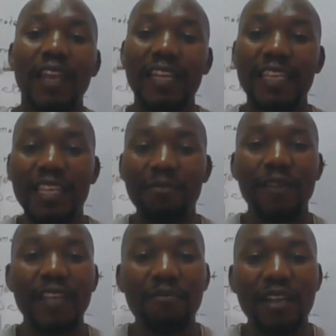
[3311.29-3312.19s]
Lakini
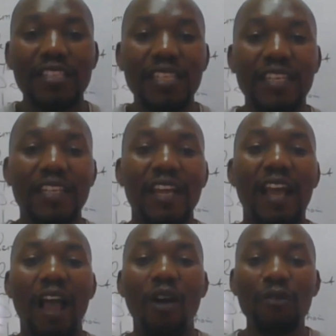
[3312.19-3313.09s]
if ile machine
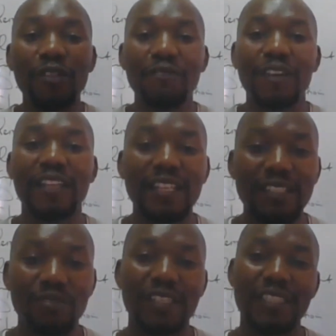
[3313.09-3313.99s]
How will you even
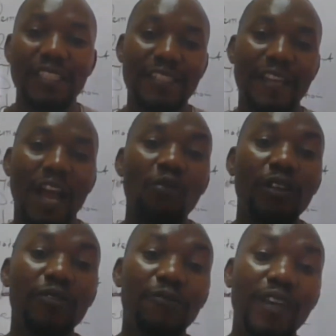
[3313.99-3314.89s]
get your receipt? How
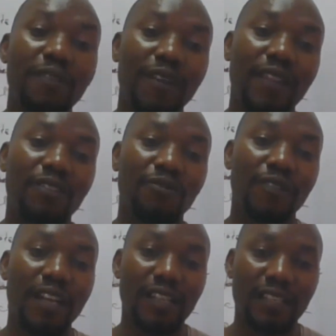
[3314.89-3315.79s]
will you verify that
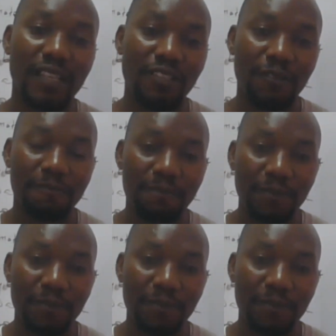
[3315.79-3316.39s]
you've done transaction?